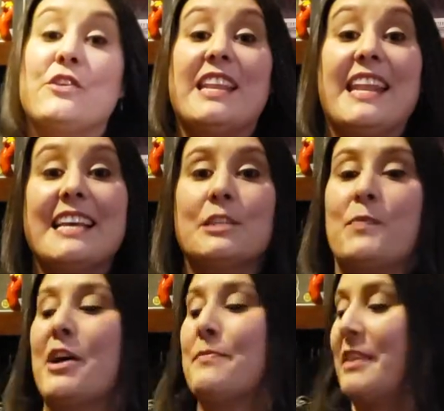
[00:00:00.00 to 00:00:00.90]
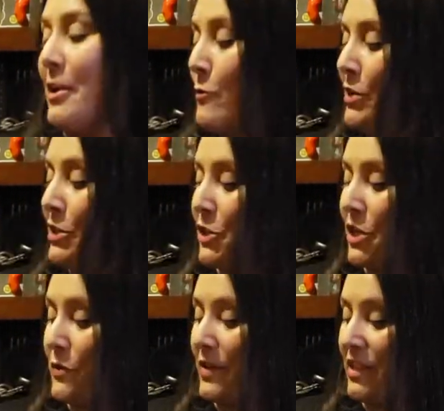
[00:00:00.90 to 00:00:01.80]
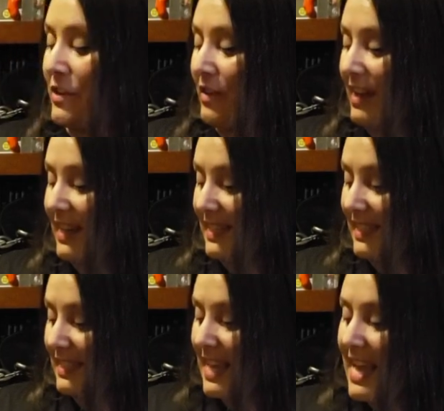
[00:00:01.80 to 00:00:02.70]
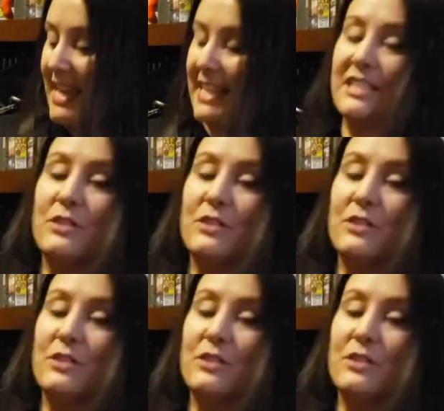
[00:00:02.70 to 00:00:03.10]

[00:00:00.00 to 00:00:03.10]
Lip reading: the next pop that I want to share with you guys is